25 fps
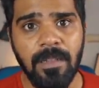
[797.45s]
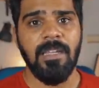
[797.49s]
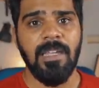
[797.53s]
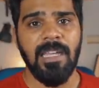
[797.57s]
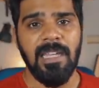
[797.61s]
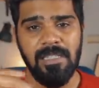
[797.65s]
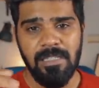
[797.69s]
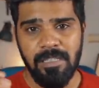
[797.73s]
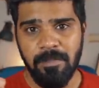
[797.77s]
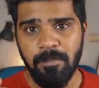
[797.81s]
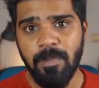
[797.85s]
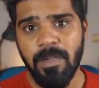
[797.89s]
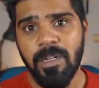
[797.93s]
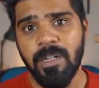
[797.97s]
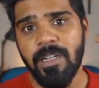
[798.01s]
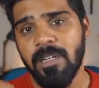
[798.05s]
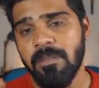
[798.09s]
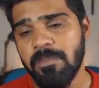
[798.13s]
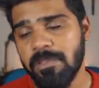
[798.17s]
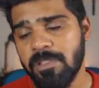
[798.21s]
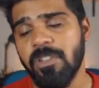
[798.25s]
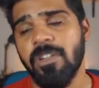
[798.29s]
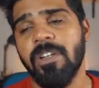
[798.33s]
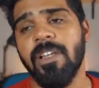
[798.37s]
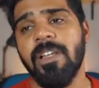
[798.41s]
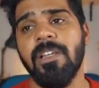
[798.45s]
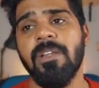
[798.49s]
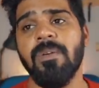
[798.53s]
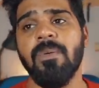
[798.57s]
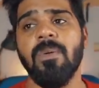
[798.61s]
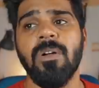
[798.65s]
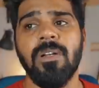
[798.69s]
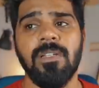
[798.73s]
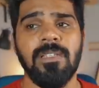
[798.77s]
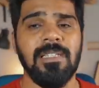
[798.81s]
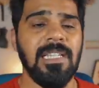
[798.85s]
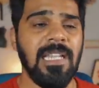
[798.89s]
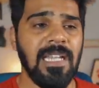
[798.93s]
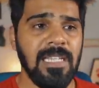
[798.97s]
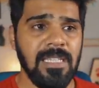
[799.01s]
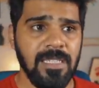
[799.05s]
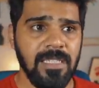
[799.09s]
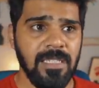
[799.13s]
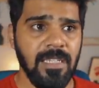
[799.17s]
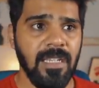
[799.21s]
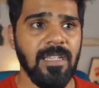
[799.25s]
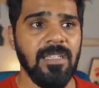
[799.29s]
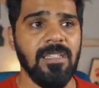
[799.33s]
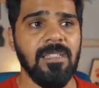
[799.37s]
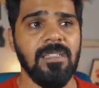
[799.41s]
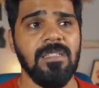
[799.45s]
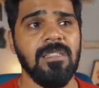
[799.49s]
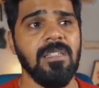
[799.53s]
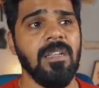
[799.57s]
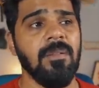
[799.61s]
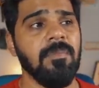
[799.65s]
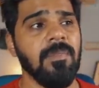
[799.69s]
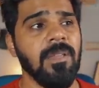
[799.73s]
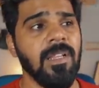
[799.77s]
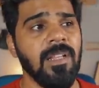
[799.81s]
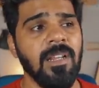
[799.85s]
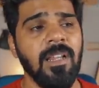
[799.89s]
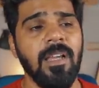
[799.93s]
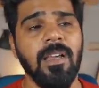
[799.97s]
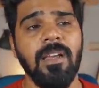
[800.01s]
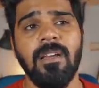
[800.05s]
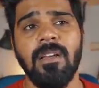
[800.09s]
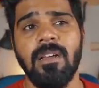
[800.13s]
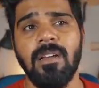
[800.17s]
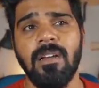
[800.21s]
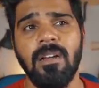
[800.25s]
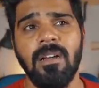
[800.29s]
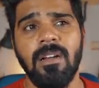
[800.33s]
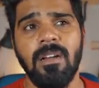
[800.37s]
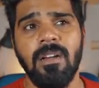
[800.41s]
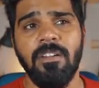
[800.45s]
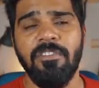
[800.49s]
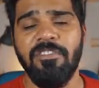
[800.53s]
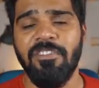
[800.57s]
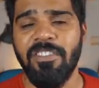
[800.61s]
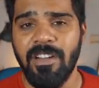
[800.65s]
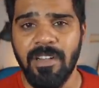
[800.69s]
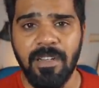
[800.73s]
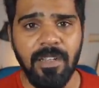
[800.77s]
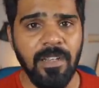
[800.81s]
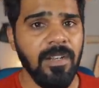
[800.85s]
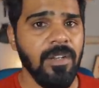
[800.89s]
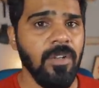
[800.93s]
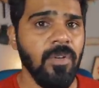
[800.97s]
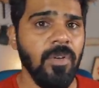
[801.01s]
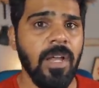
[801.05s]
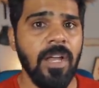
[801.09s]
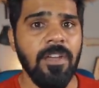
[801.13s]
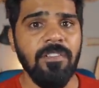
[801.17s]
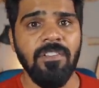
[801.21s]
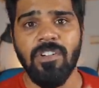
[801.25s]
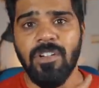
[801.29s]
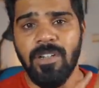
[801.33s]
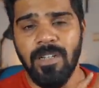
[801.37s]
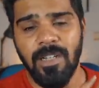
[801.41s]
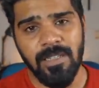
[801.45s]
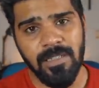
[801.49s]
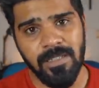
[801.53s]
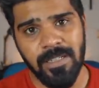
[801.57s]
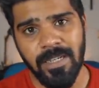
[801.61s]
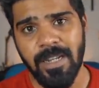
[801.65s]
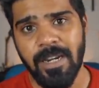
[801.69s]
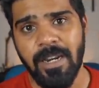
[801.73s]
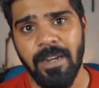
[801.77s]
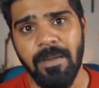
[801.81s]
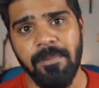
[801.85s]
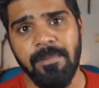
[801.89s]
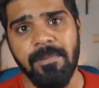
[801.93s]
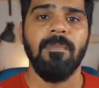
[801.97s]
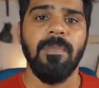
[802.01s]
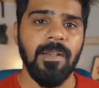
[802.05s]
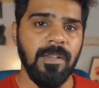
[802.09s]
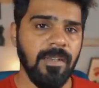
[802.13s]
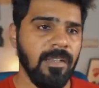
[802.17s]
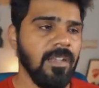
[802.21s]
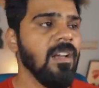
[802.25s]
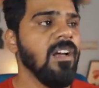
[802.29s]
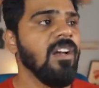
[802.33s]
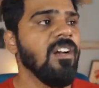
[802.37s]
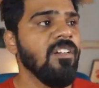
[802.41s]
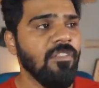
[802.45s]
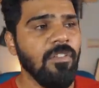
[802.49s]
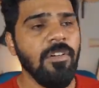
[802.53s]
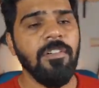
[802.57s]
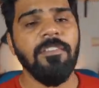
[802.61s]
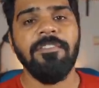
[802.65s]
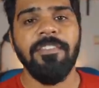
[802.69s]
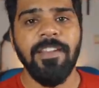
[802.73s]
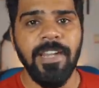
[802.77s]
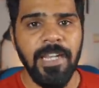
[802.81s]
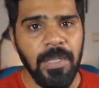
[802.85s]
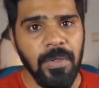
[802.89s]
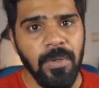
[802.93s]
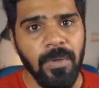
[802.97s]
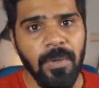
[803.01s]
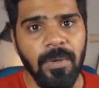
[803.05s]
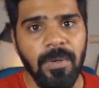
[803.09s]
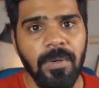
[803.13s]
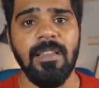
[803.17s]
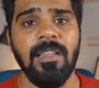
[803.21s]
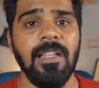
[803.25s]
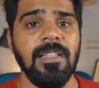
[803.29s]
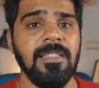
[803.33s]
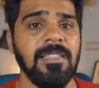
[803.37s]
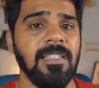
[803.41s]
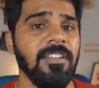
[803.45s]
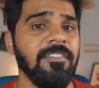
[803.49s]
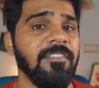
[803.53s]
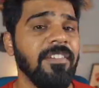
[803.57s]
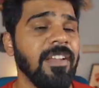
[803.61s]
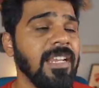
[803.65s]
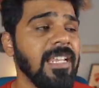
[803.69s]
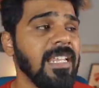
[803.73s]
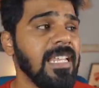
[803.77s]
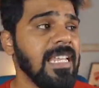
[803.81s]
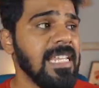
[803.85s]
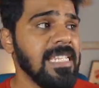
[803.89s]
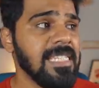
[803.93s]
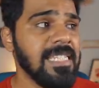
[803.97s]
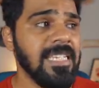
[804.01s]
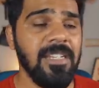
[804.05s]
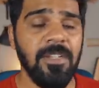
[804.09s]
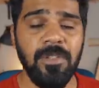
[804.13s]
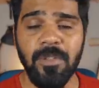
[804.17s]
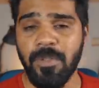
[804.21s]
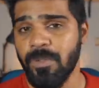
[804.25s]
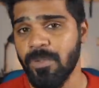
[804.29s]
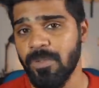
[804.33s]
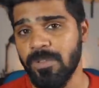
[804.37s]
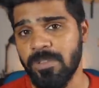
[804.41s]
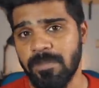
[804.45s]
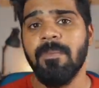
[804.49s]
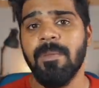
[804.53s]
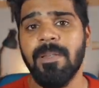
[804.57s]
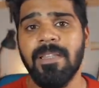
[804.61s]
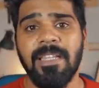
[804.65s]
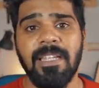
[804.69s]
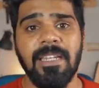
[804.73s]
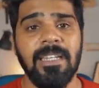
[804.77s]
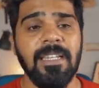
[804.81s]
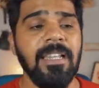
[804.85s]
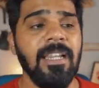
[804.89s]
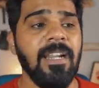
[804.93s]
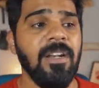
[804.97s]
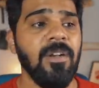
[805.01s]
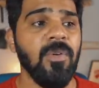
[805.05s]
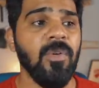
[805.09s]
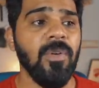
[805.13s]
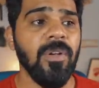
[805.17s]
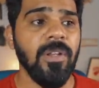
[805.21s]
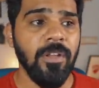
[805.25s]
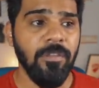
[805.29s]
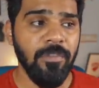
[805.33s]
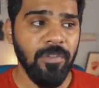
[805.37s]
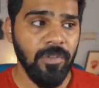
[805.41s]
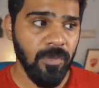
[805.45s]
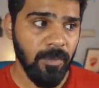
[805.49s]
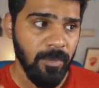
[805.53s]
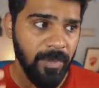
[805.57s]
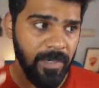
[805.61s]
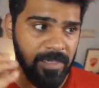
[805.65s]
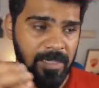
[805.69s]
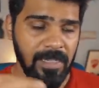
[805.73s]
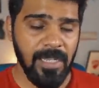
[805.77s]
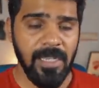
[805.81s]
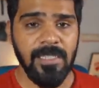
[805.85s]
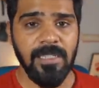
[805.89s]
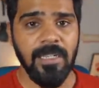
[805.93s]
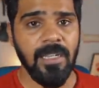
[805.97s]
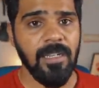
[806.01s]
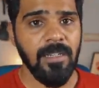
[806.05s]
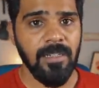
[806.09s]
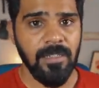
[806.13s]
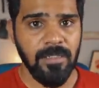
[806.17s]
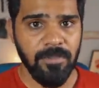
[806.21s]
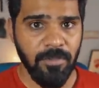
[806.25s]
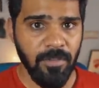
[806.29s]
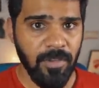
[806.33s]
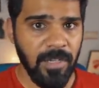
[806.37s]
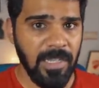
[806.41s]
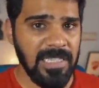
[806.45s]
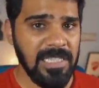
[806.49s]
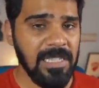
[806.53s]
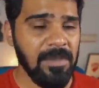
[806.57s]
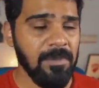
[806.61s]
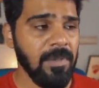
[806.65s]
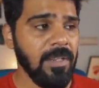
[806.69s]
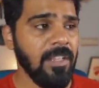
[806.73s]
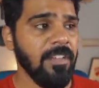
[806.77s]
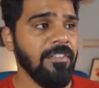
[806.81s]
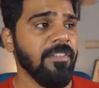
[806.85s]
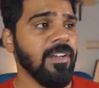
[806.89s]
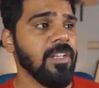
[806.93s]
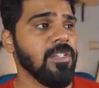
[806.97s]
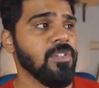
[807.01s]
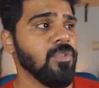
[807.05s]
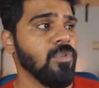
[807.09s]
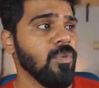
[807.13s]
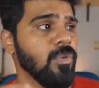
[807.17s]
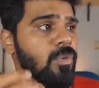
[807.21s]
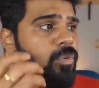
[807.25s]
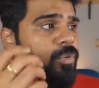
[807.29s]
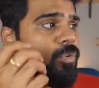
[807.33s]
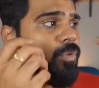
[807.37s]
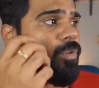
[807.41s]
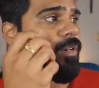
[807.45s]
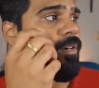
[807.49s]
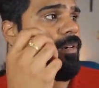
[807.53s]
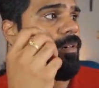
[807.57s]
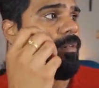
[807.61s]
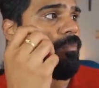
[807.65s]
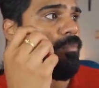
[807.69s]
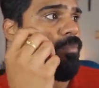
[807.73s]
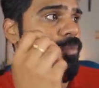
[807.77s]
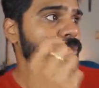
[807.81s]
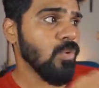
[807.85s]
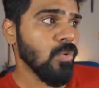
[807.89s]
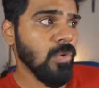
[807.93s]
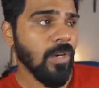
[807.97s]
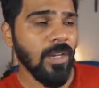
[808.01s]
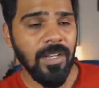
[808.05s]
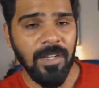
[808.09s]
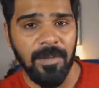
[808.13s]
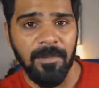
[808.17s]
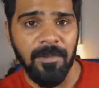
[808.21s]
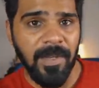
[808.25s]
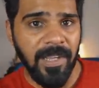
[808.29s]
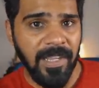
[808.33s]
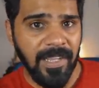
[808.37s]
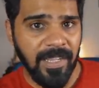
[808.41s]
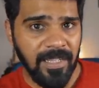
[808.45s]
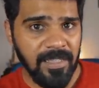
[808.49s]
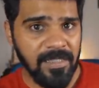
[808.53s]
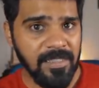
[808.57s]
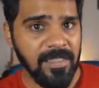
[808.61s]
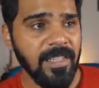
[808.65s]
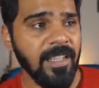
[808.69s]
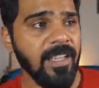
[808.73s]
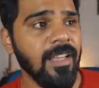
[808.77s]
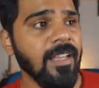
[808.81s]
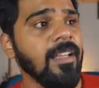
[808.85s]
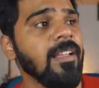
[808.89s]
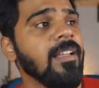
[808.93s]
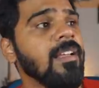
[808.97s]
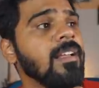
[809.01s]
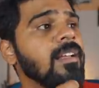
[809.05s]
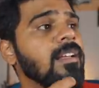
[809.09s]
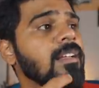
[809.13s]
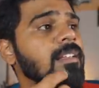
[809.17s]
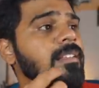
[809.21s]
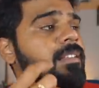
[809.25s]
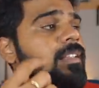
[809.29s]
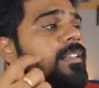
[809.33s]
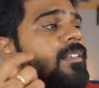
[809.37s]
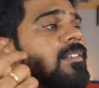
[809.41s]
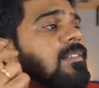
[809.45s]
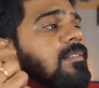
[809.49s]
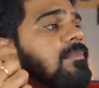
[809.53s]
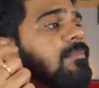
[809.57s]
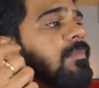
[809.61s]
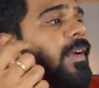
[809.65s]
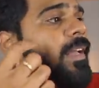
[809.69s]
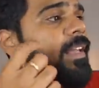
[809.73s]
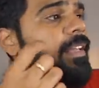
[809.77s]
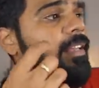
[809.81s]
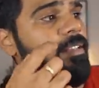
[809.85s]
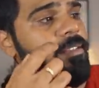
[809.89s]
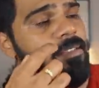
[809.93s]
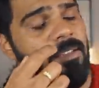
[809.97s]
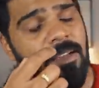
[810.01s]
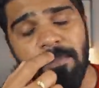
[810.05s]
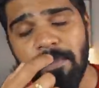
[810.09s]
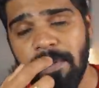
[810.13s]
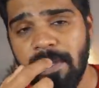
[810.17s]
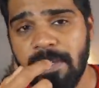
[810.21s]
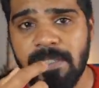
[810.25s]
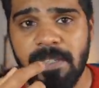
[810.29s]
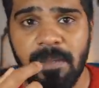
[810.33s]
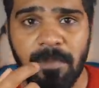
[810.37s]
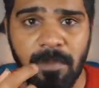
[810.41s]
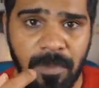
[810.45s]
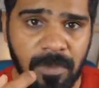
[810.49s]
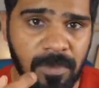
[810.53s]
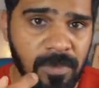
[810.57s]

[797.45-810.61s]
In simple terms, to tell you what is LUTs, it's something like a filter you have on Instagram. But for video, LUTs are very easy to use, but then they don't give you precise colors. For example, if I show you a blue color bike and say, this bike is amazing